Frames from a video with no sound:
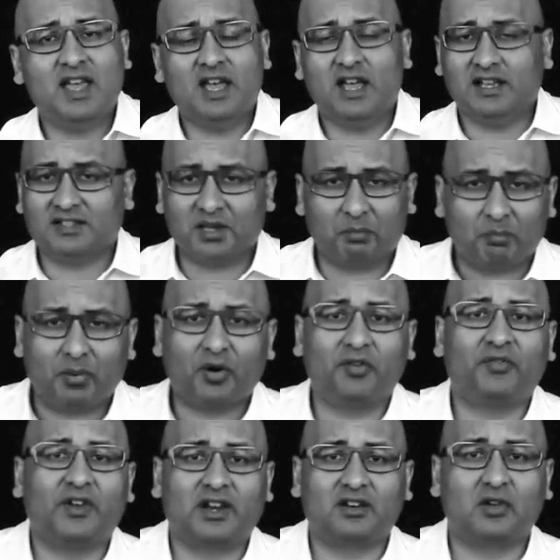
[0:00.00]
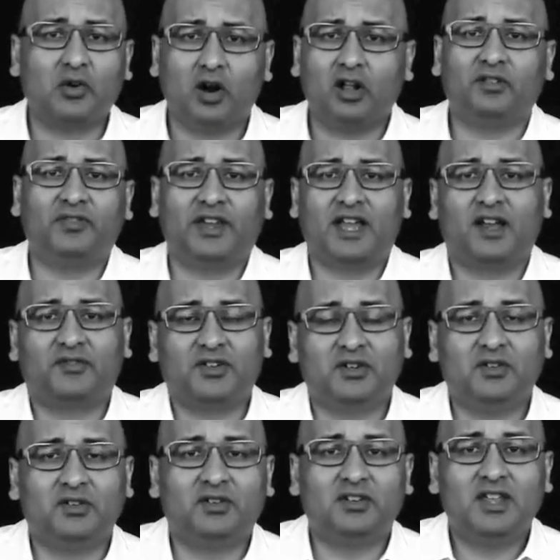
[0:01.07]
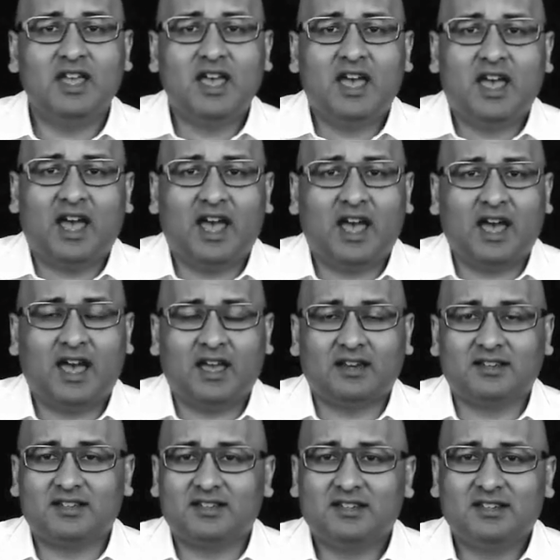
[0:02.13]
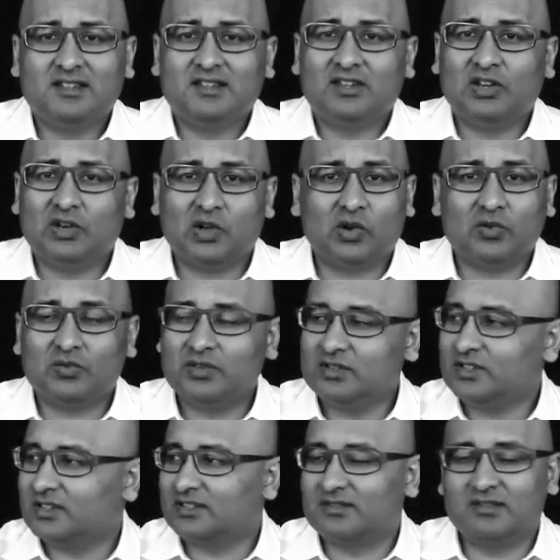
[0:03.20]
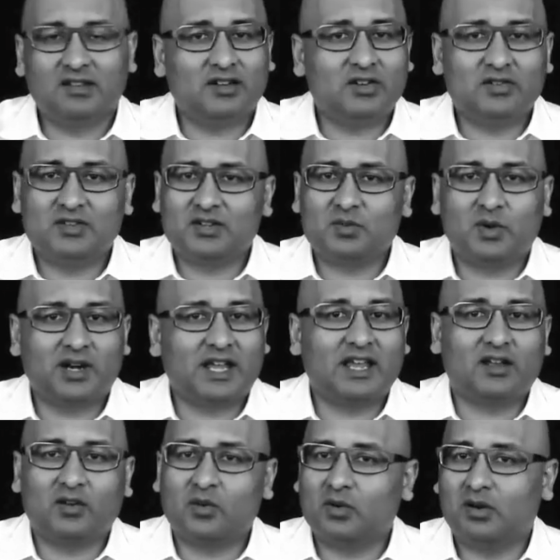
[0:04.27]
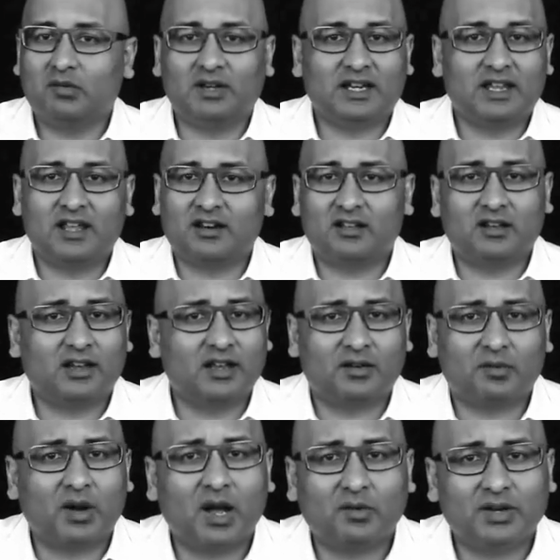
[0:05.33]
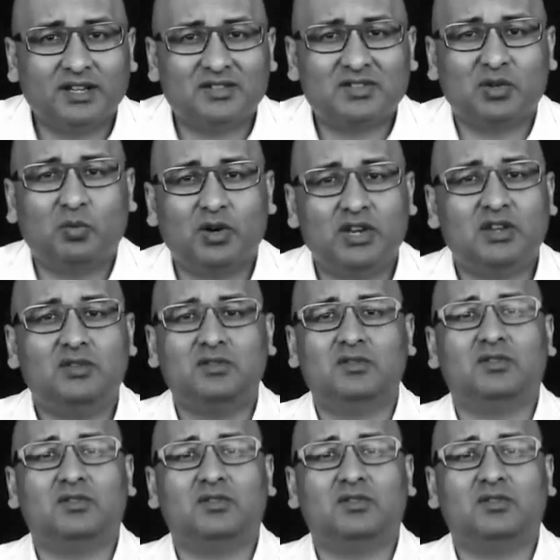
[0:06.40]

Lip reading: It's a perfect golfing afternoon, and you just want to go out and get a round in. So what do?